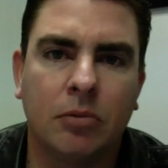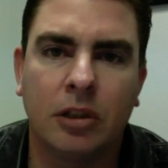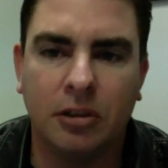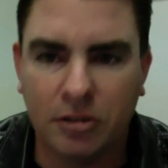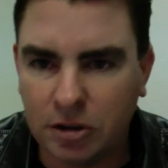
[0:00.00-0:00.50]

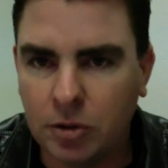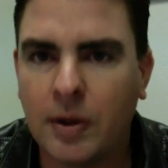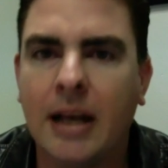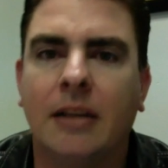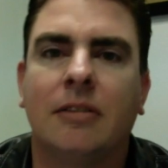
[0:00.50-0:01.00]
Whether it's the
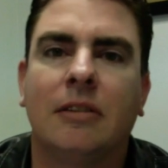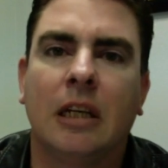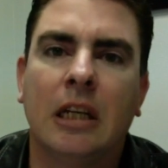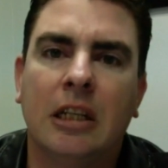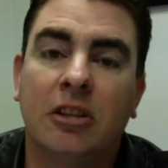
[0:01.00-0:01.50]
U.S.,
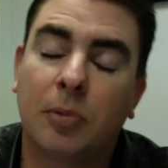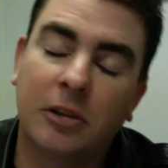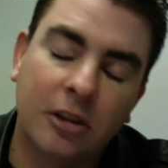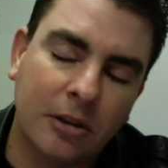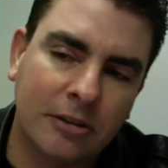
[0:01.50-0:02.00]

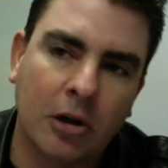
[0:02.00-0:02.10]
especially U.S.